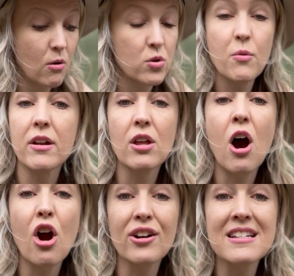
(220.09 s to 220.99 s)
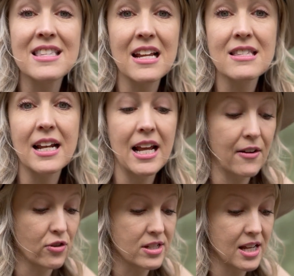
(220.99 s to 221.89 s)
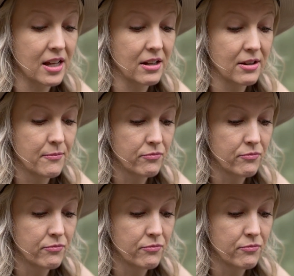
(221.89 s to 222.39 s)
was one of the hardest things that I ever did.